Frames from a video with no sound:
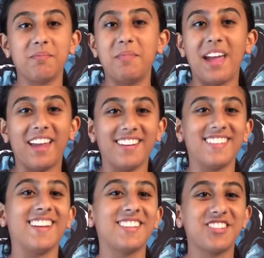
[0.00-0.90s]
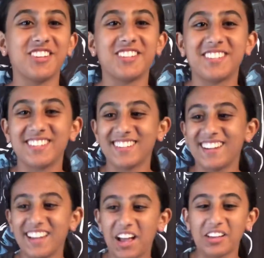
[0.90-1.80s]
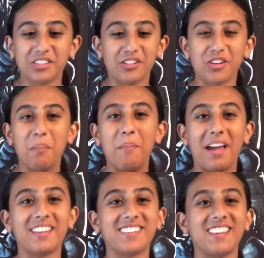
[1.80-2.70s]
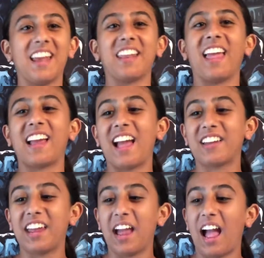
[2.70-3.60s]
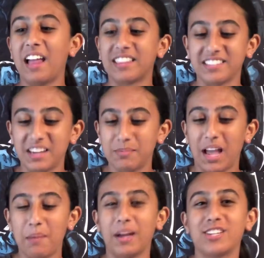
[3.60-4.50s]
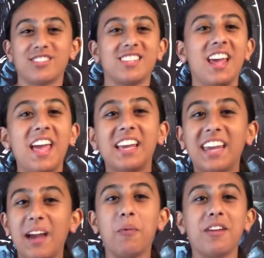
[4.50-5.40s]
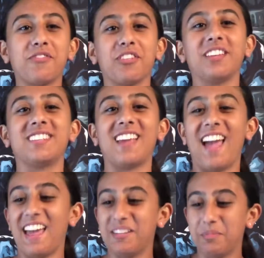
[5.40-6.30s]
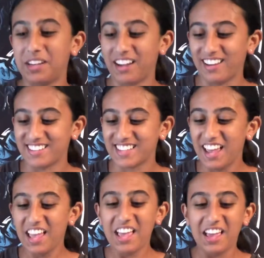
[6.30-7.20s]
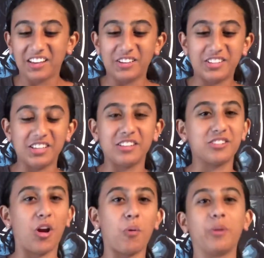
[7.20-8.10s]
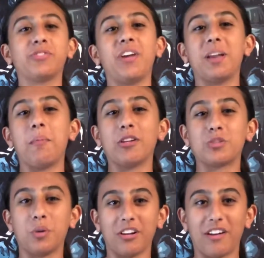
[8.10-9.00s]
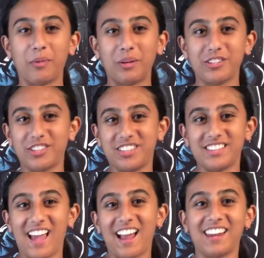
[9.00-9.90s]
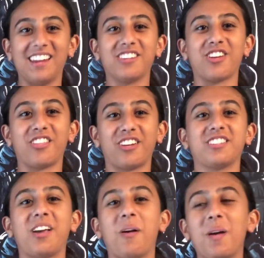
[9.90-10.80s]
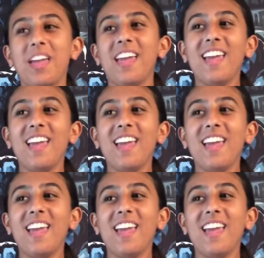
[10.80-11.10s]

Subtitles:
man, it's just such a mess, and I can't, at the same time, I just can't wait for this to end because you see the Star Wars fandom on Twitter, everyone's just attacking each other, so